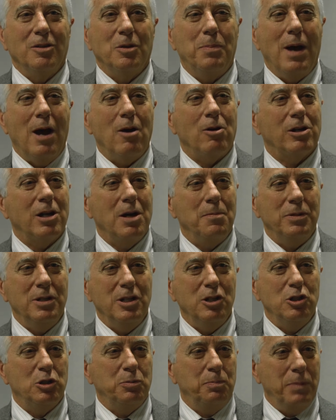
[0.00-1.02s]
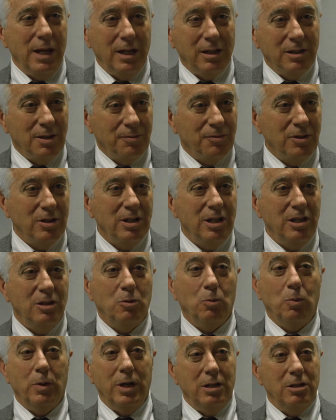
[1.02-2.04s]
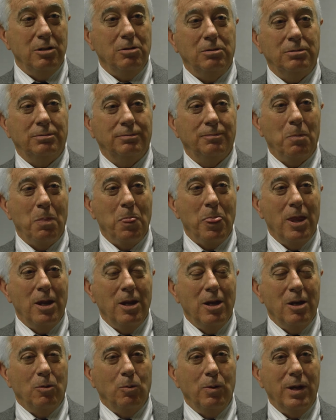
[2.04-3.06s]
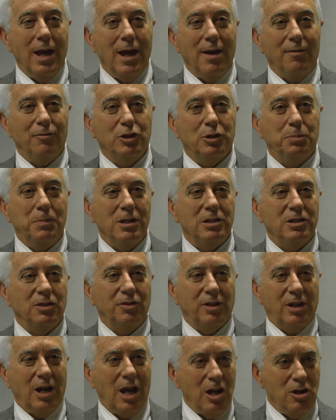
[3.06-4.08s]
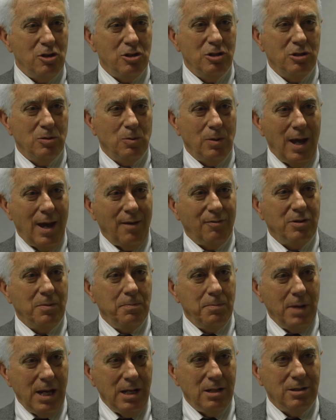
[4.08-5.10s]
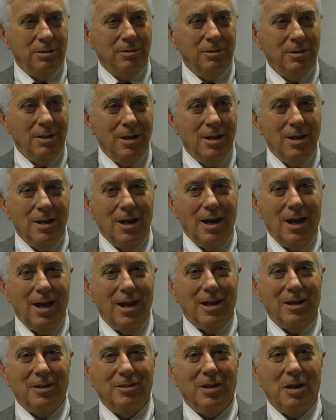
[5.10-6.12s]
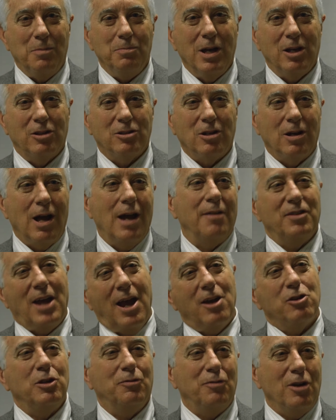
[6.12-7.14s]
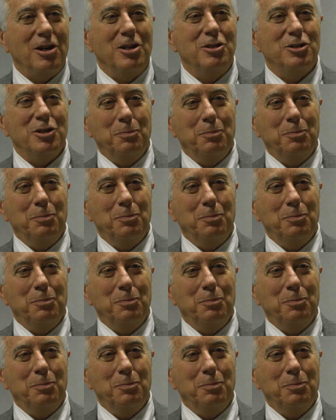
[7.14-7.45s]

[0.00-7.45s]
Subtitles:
the power companies speak differently than we do. We have specifications that we have to meet, and that makes our life actually very